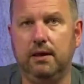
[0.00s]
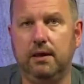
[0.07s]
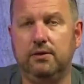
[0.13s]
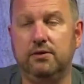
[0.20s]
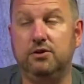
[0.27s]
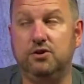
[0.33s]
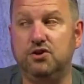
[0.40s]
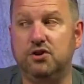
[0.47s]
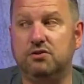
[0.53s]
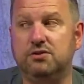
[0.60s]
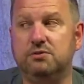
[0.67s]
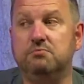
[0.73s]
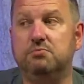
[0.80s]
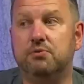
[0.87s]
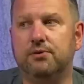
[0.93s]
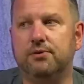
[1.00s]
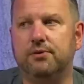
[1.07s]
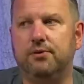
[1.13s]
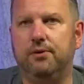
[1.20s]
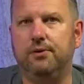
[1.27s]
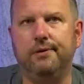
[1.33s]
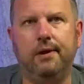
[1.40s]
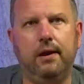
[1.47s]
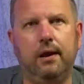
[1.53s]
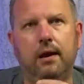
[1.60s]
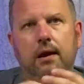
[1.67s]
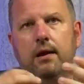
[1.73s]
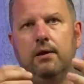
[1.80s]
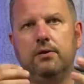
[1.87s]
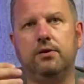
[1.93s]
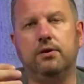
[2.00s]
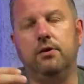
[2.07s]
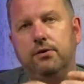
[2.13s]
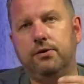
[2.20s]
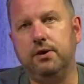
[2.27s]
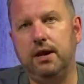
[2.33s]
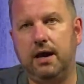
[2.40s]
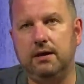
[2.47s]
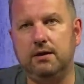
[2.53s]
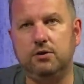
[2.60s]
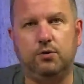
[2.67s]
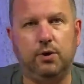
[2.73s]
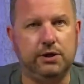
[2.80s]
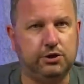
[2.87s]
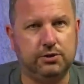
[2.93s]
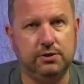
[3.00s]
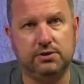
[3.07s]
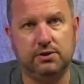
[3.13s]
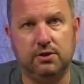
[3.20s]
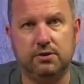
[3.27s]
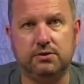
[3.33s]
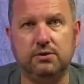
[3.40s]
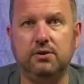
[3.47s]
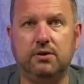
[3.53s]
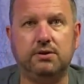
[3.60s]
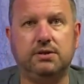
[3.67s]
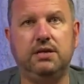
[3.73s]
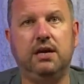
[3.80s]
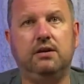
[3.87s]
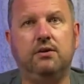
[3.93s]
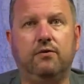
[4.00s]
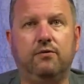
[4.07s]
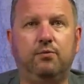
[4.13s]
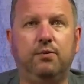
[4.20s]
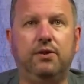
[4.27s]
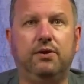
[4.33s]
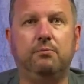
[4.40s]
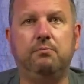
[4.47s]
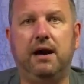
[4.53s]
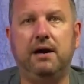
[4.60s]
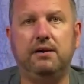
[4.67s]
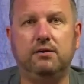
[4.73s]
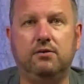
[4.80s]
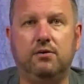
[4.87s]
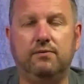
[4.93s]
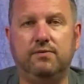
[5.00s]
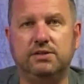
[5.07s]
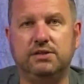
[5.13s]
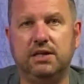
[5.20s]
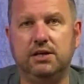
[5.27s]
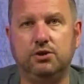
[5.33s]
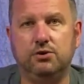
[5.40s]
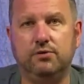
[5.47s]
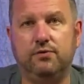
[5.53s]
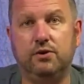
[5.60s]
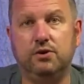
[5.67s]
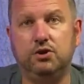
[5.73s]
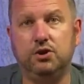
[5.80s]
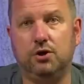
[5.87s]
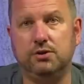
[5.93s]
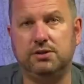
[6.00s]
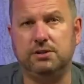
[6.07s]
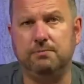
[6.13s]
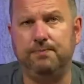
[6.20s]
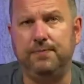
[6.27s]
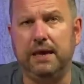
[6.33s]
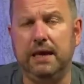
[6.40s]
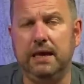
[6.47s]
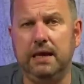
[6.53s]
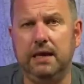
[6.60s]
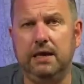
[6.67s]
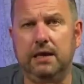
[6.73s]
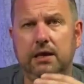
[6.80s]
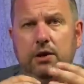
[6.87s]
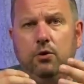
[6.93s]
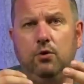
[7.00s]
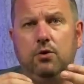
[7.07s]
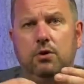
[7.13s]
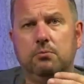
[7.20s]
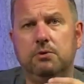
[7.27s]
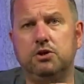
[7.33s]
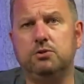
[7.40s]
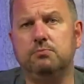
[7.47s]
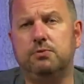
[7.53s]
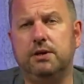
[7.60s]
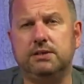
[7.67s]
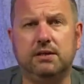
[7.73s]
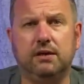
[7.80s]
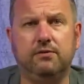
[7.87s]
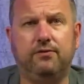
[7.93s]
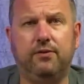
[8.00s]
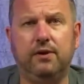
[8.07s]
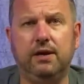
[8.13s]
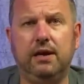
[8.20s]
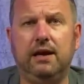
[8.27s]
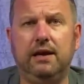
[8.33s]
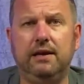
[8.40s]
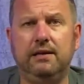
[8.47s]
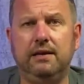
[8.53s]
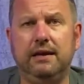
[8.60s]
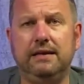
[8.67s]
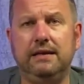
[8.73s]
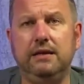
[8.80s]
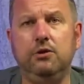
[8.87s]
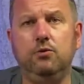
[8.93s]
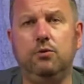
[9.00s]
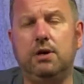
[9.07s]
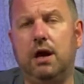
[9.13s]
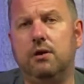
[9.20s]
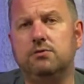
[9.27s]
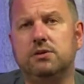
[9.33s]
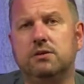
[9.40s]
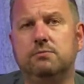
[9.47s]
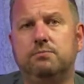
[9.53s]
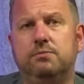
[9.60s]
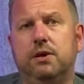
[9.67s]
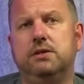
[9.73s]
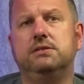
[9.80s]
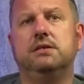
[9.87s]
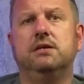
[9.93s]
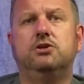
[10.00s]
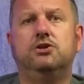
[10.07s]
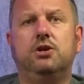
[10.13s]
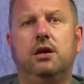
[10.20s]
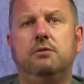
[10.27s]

the Johnson Protocol. The Northern Ireland question is also not ticked off with a Biden conversation for Johnson. EU Commission President von der Leyen and EU Council President Charles